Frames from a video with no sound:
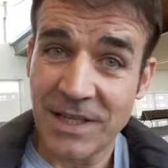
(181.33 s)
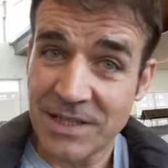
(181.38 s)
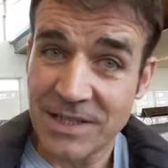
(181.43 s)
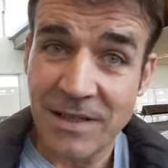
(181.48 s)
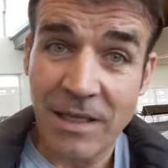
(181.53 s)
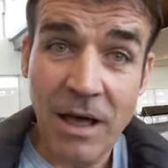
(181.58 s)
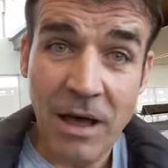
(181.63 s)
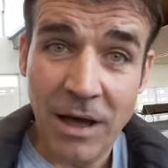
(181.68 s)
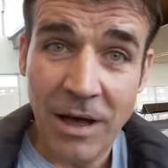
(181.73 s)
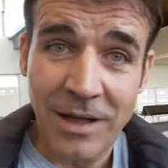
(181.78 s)
this
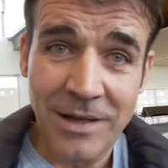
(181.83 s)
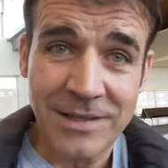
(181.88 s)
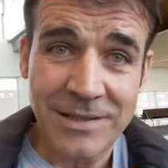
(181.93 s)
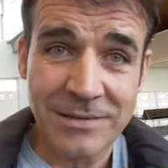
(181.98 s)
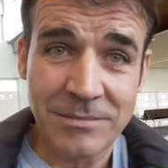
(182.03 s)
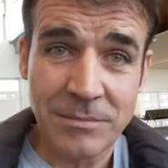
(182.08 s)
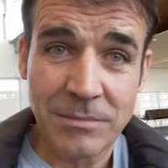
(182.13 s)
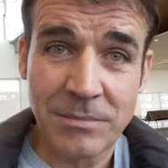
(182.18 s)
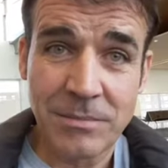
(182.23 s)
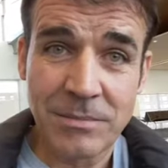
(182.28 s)
thought
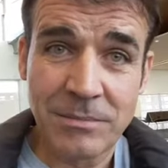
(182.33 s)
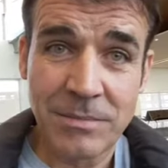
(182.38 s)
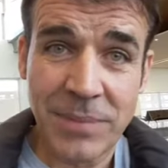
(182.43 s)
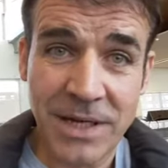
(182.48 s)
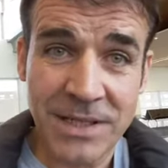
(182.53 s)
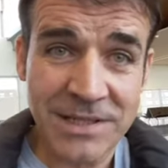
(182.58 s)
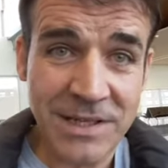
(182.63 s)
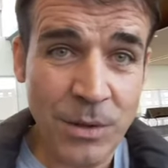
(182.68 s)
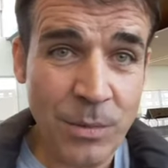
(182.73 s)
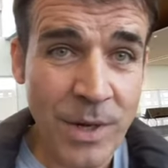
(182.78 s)

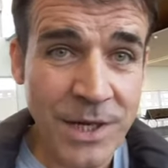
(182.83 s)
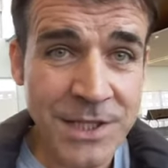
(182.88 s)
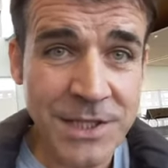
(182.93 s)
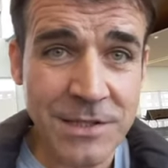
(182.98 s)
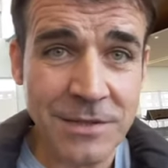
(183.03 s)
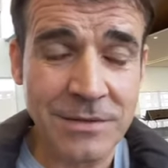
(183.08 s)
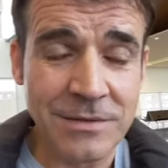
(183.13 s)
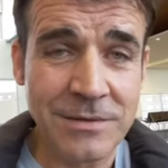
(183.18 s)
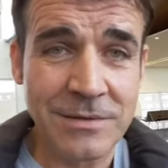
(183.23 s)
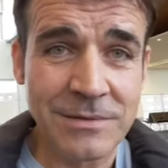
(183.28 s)
begs a
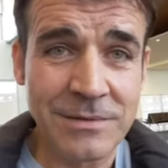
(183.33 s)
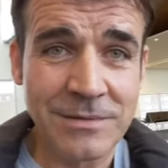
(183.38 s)
question.